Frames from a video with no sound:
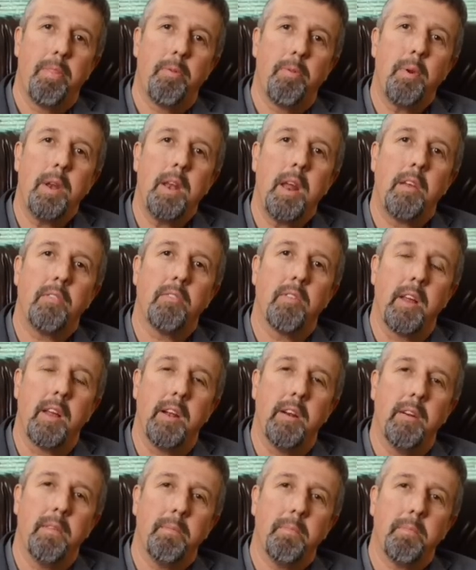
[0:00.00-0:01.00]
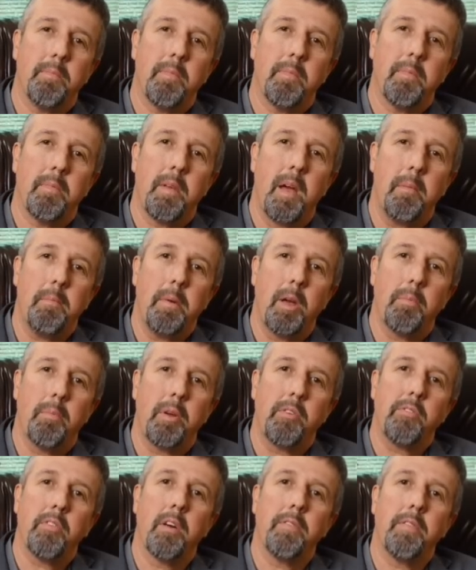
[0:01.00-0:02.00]
3 days later, I mailed
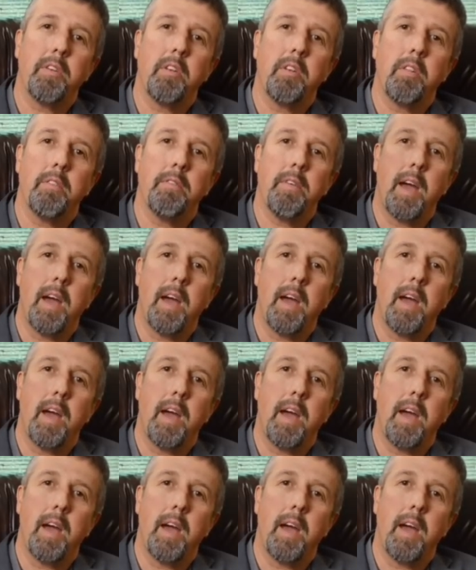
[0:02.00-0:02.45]
myself into the